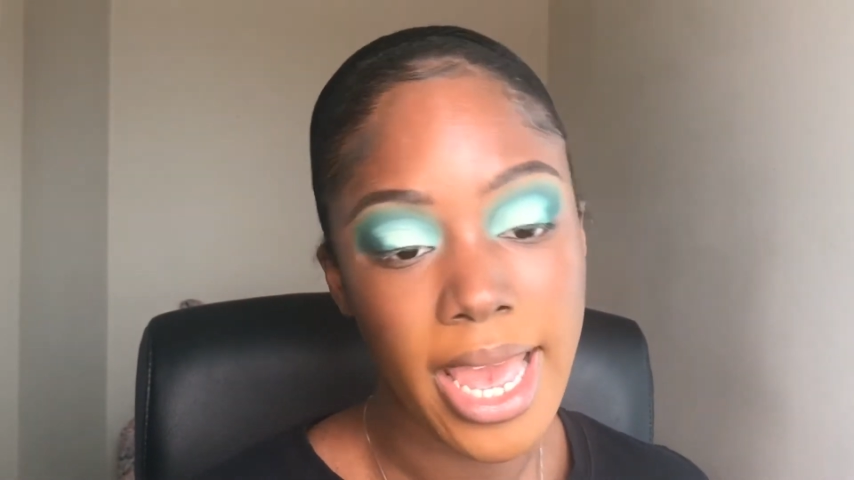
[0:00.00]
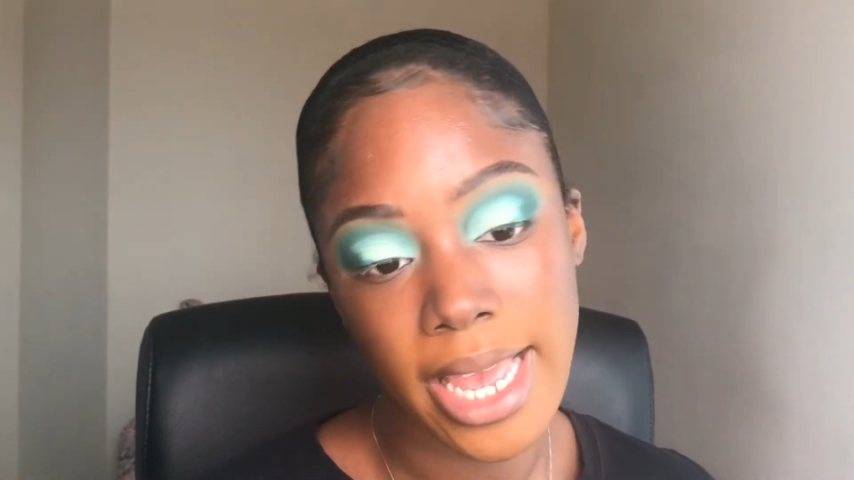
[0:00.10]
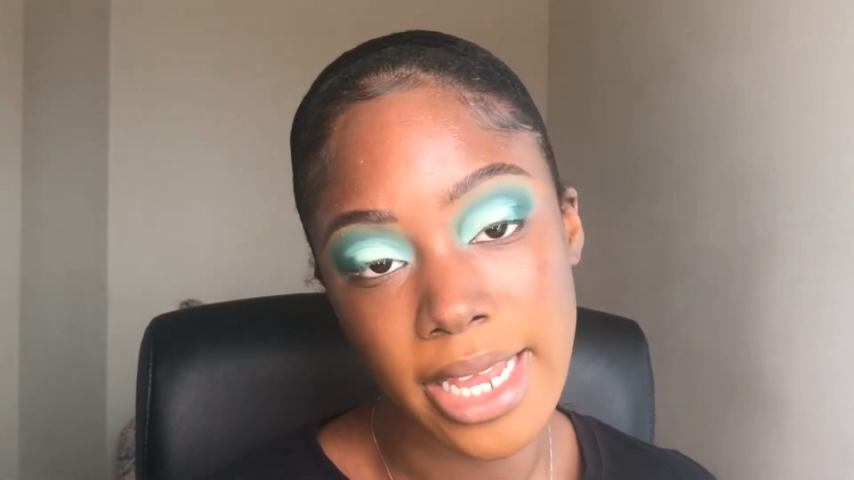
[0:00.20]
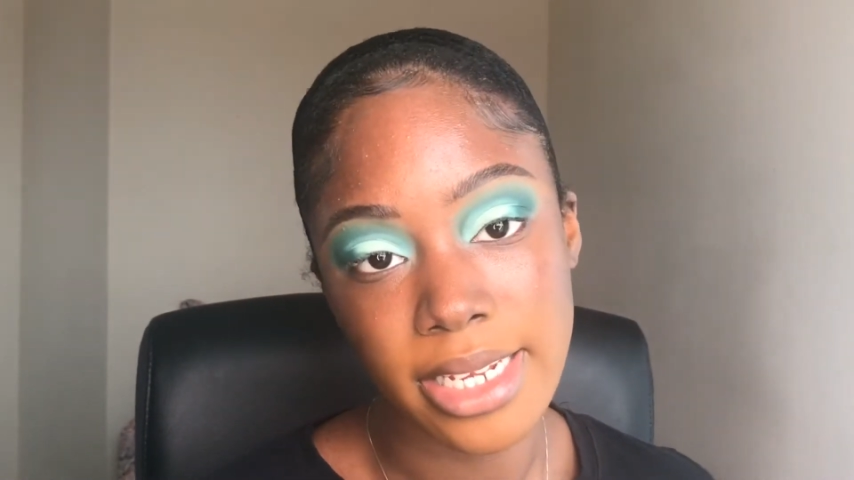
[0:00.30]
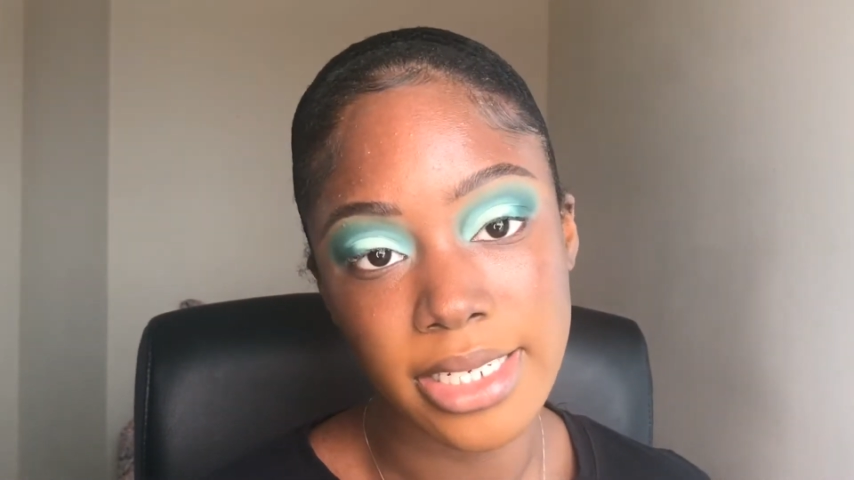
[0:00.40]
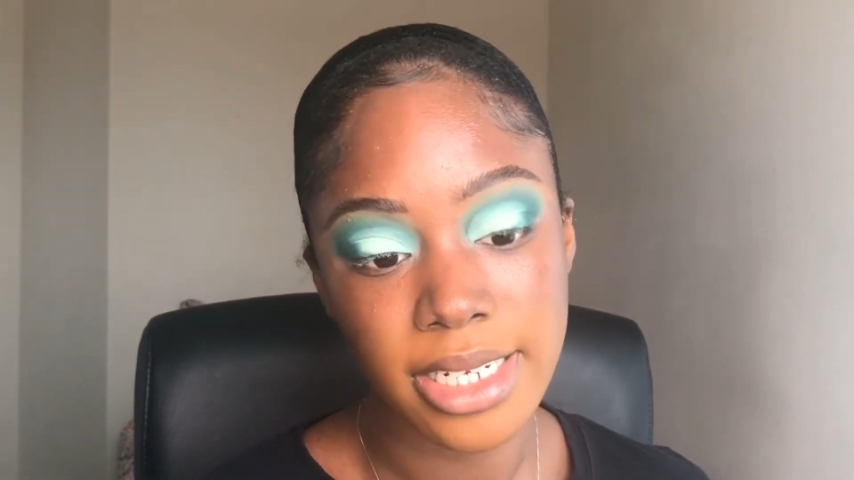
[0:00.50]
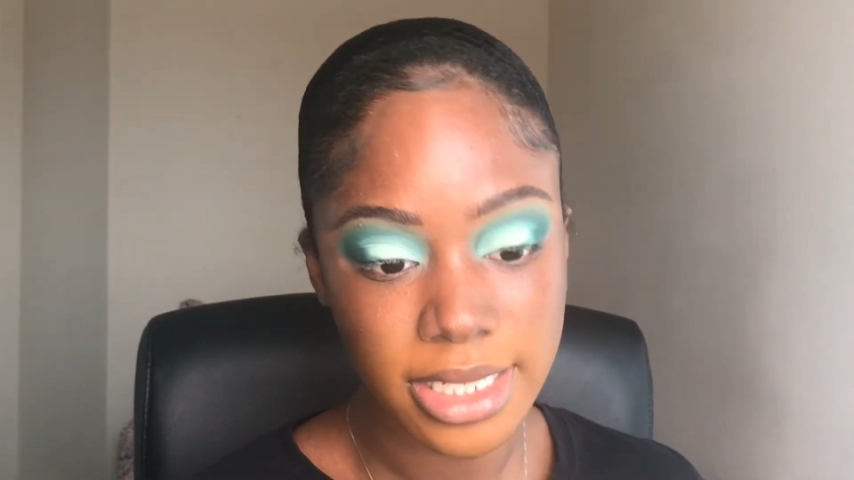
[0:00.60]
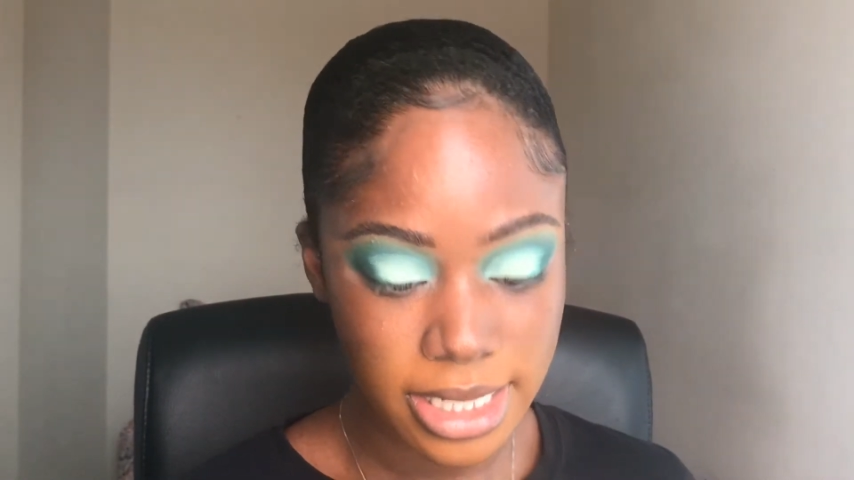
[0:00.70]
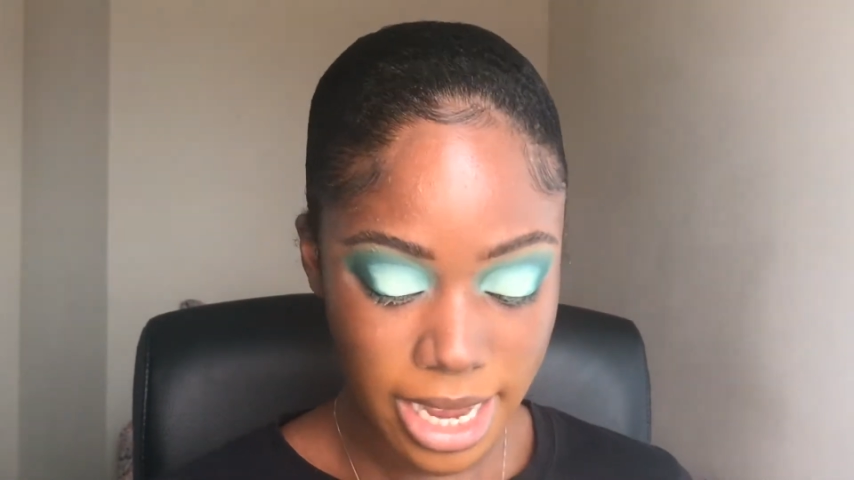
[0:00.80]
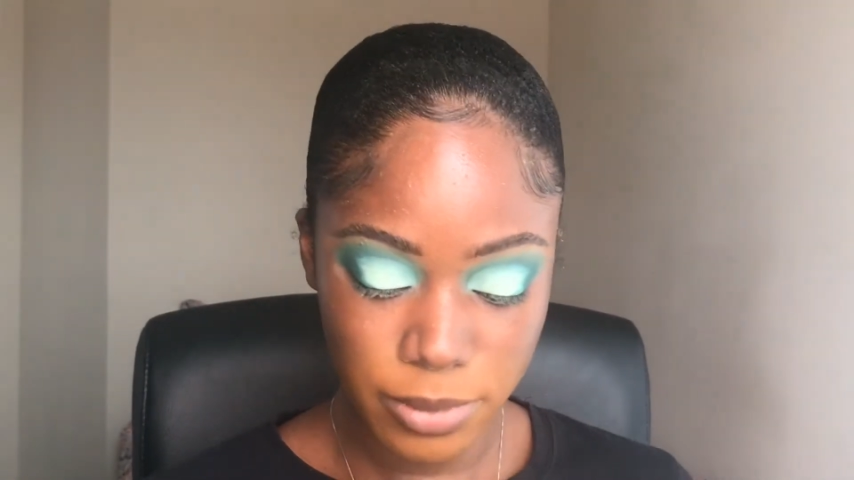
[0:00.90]
and
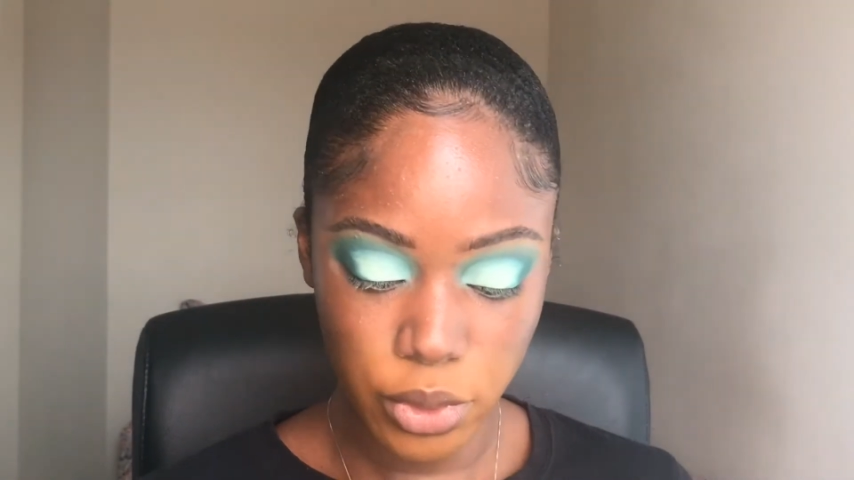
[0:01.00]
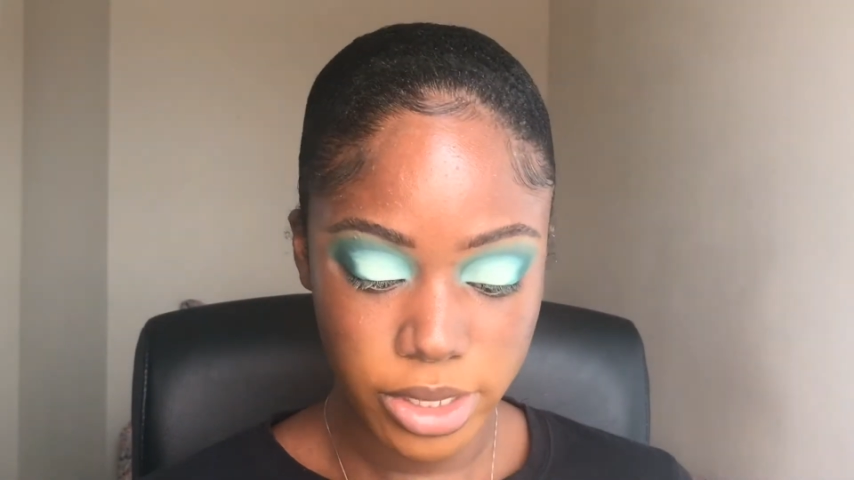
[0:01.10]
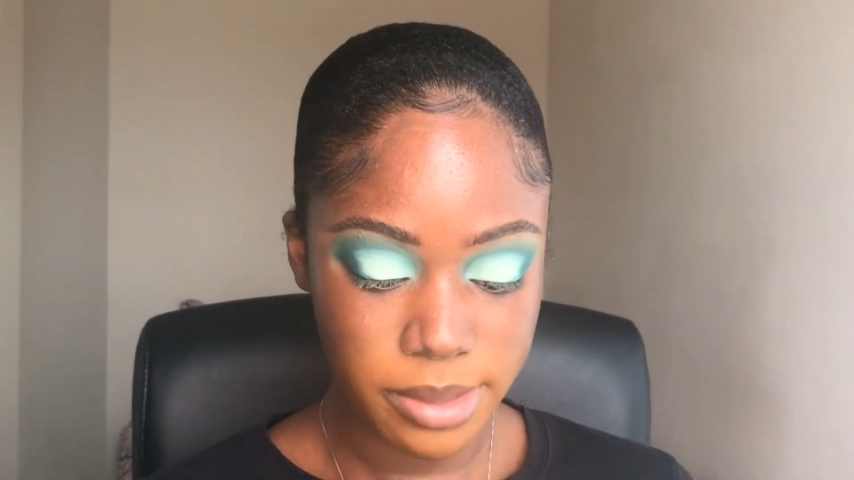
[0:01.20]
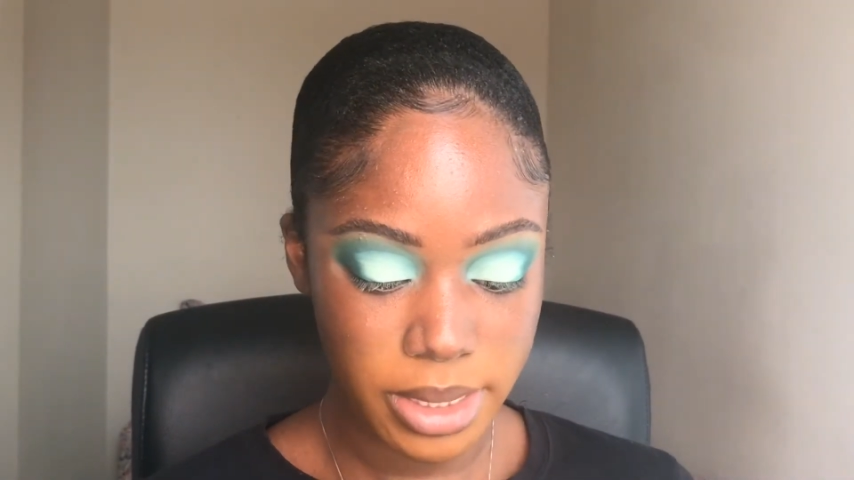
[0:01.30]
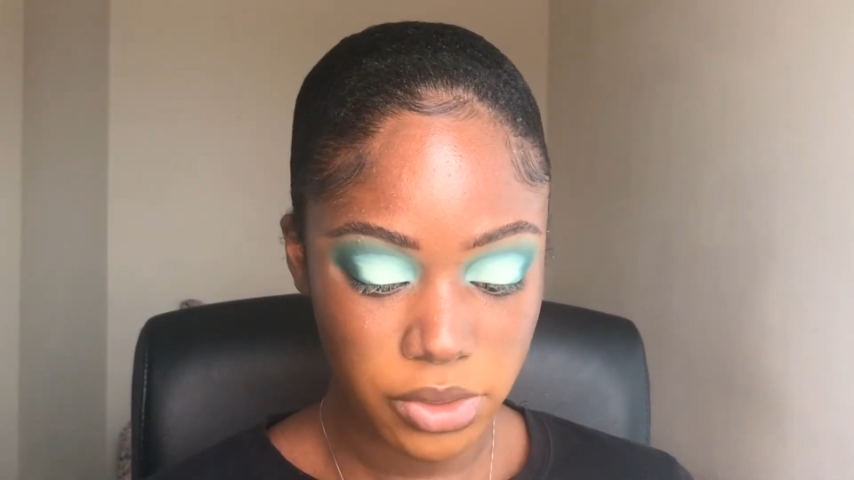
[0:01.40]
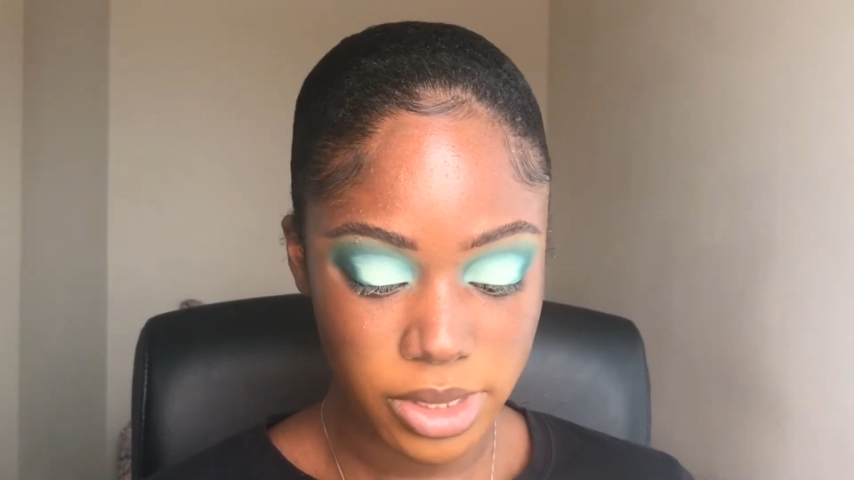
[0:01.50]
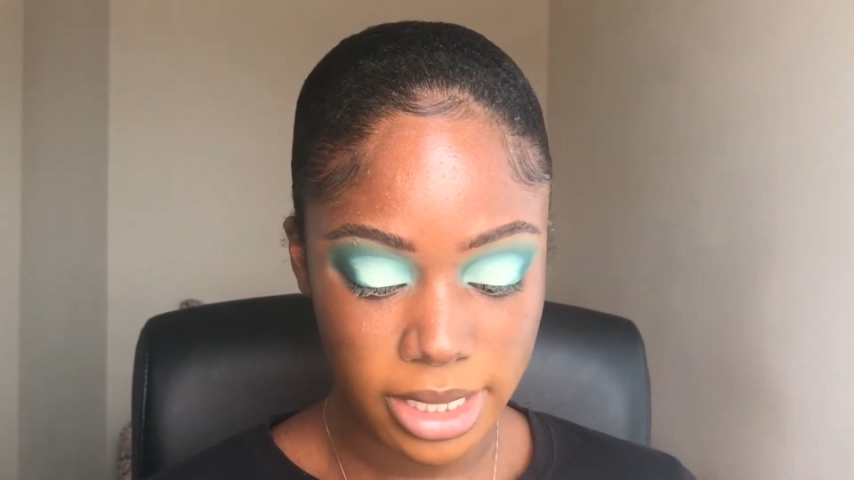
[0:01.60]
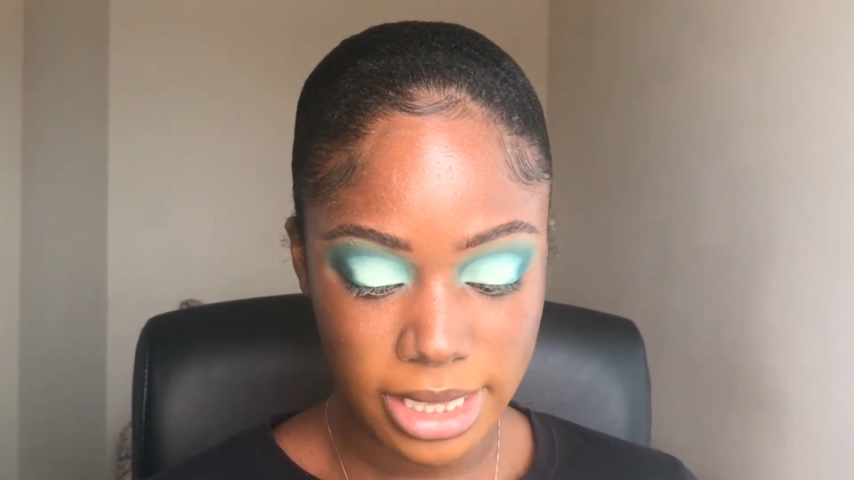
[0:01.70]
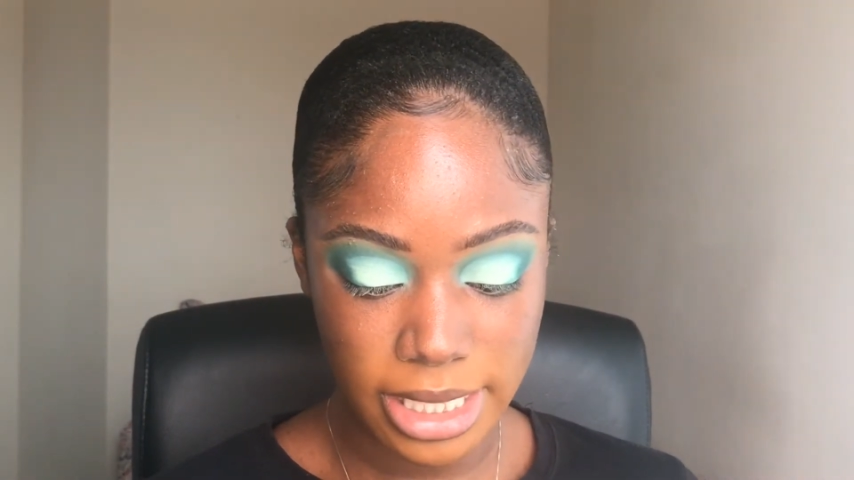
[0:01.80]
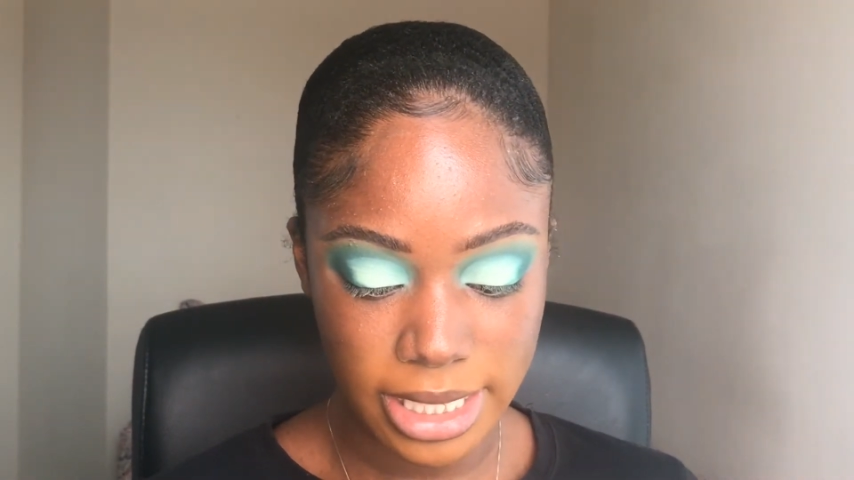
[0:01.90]
today I'm going to be
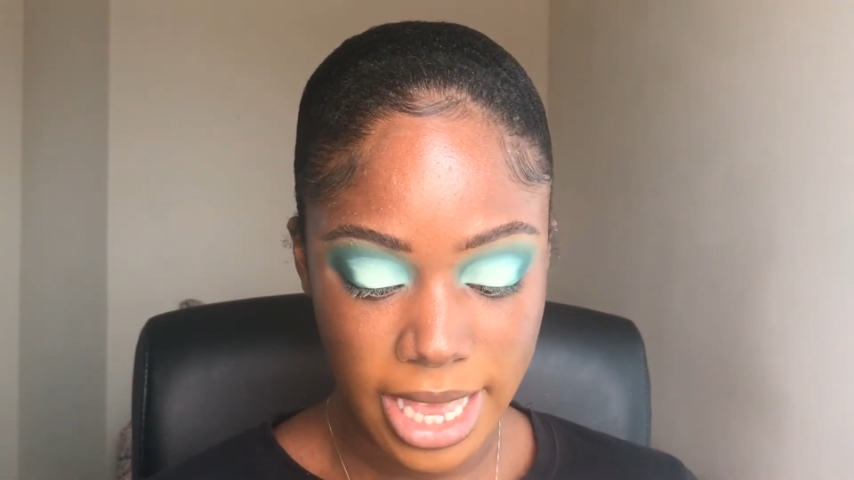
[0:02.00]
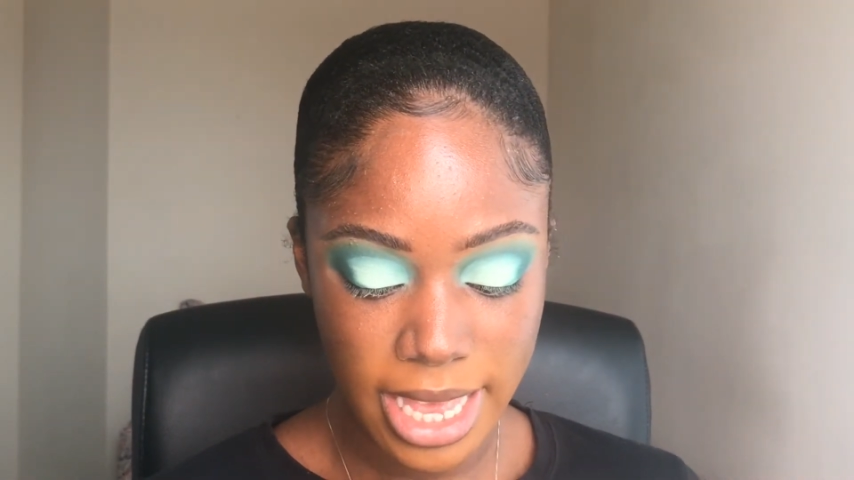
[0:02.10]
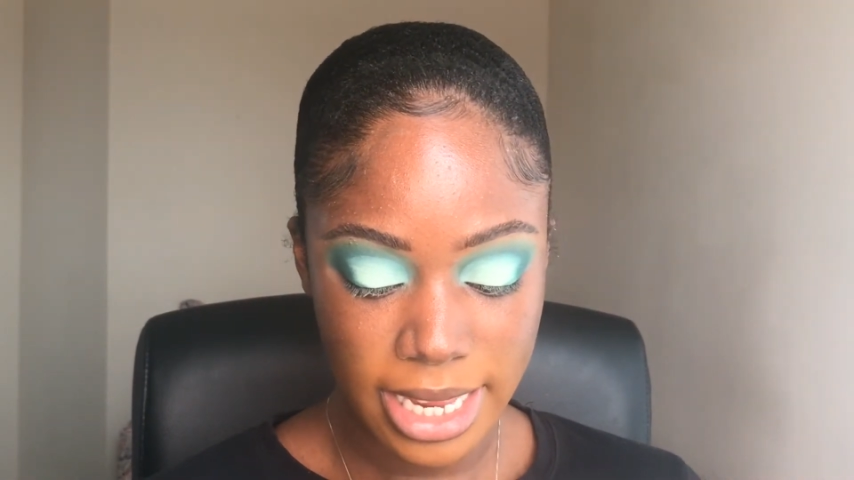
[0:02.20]
using the